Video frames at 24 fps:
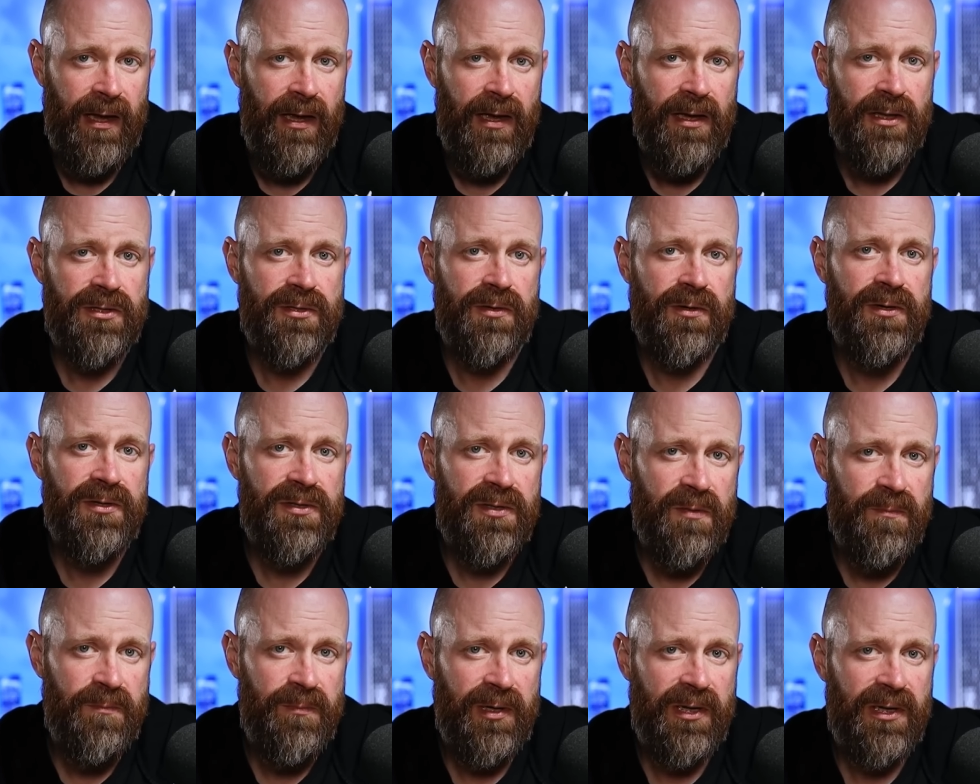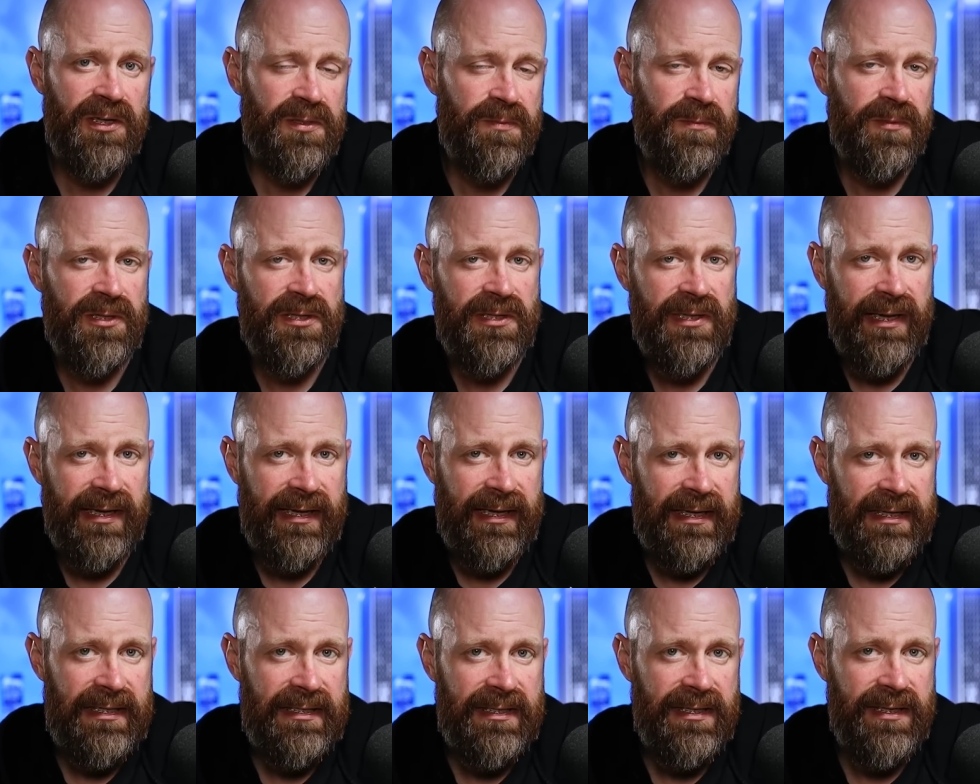So here's the biggest mistake
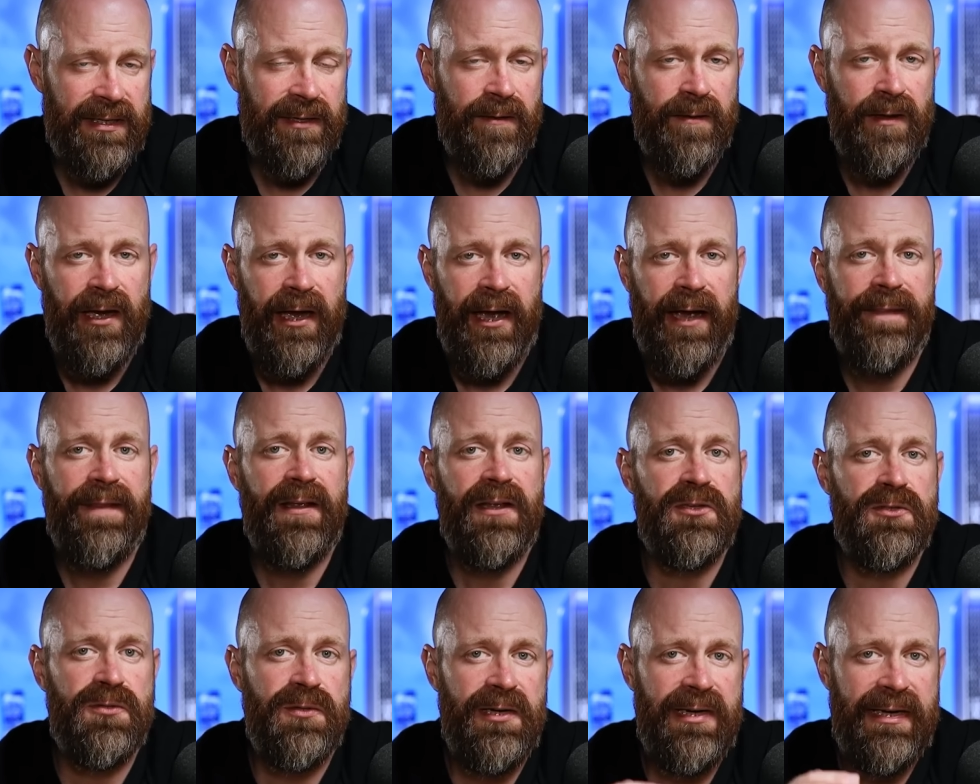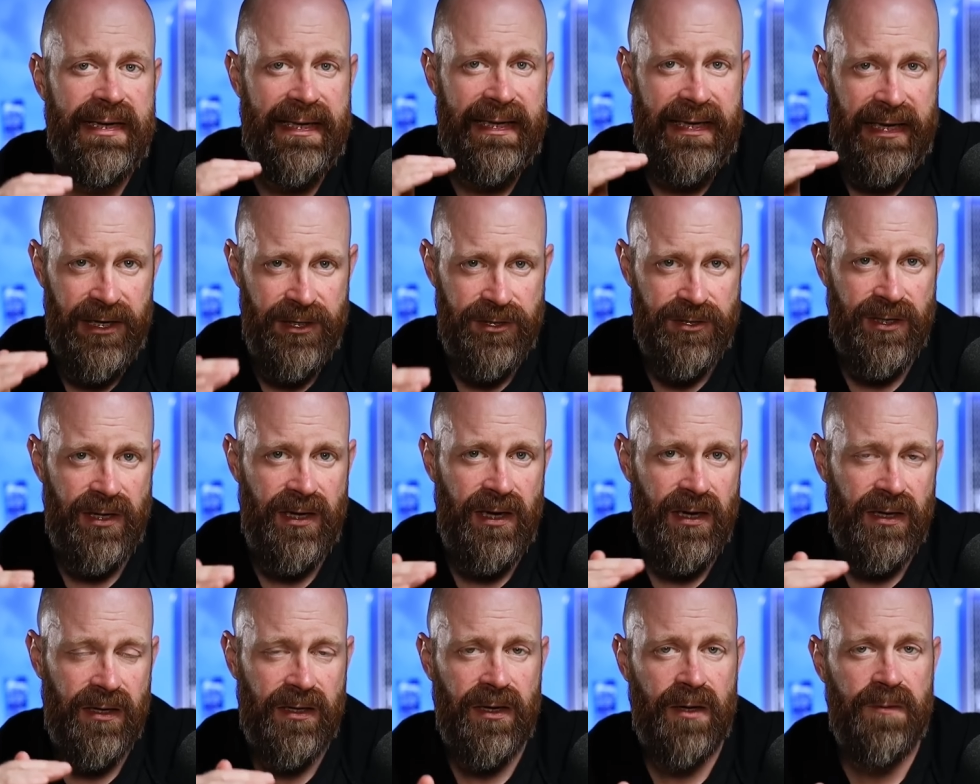I see, and that's treating each
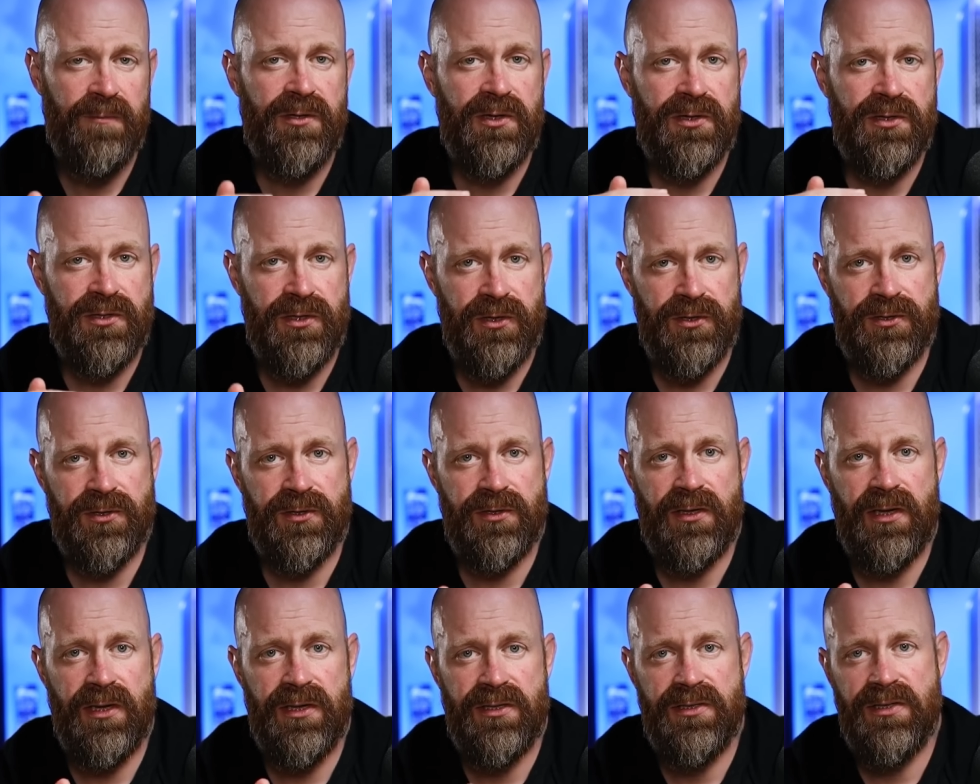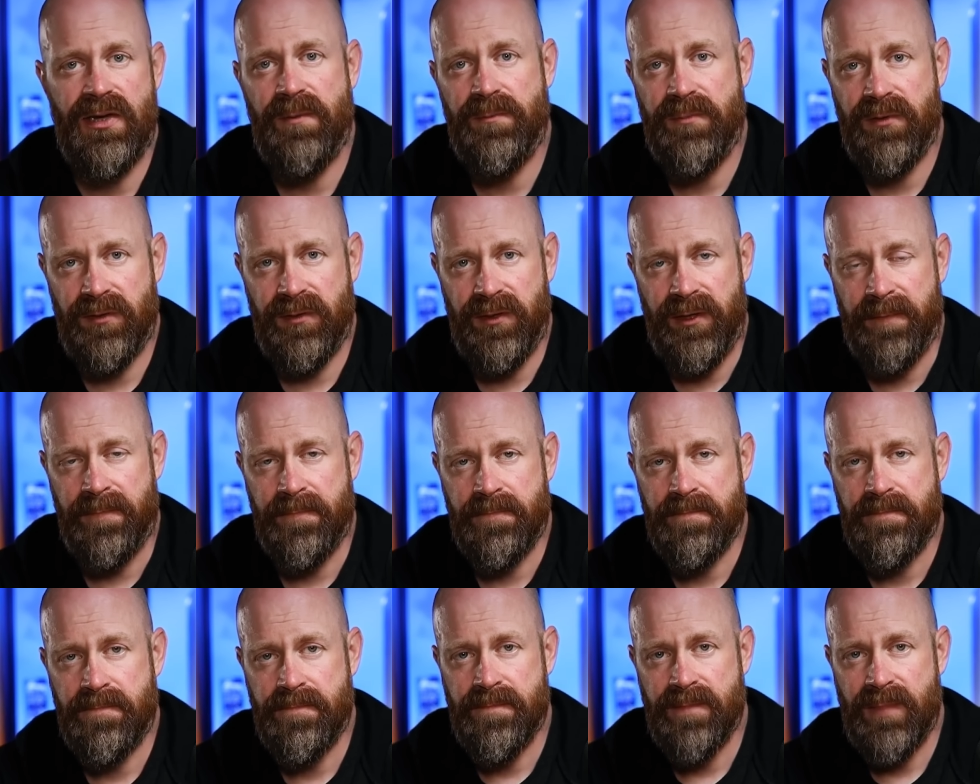income decision separately.
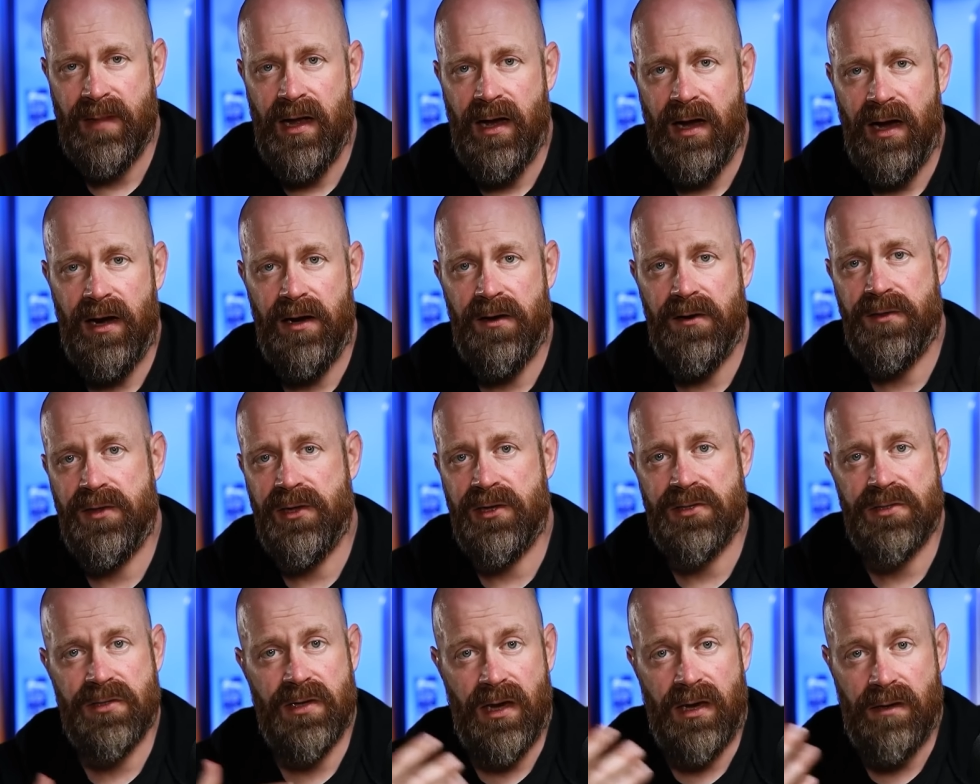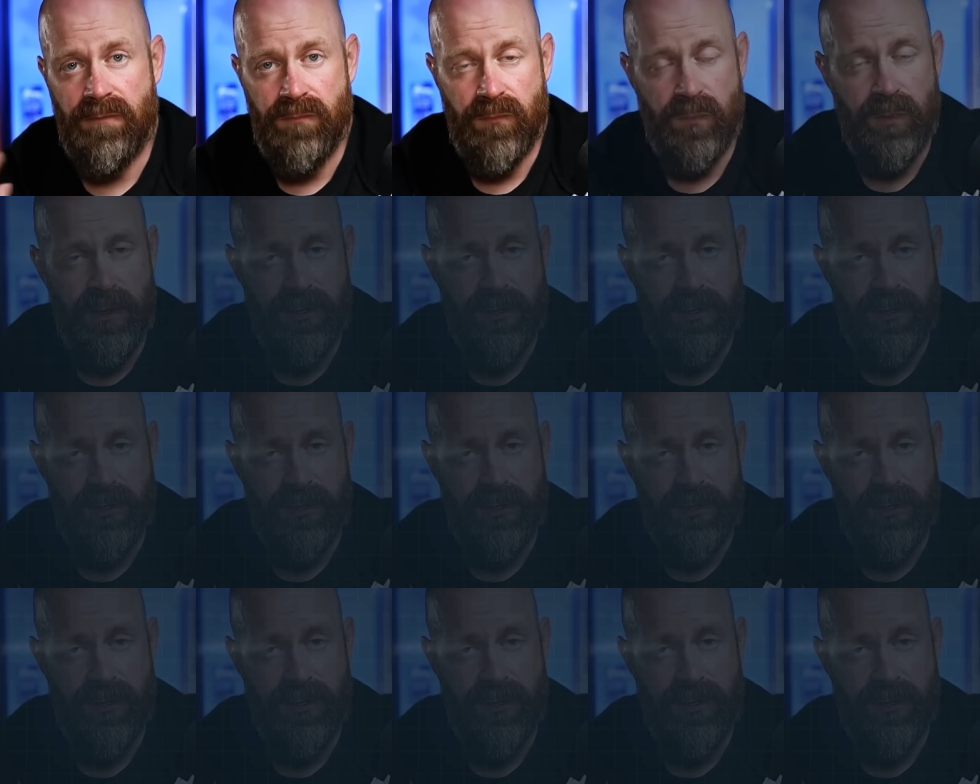I hear things like, well, I'll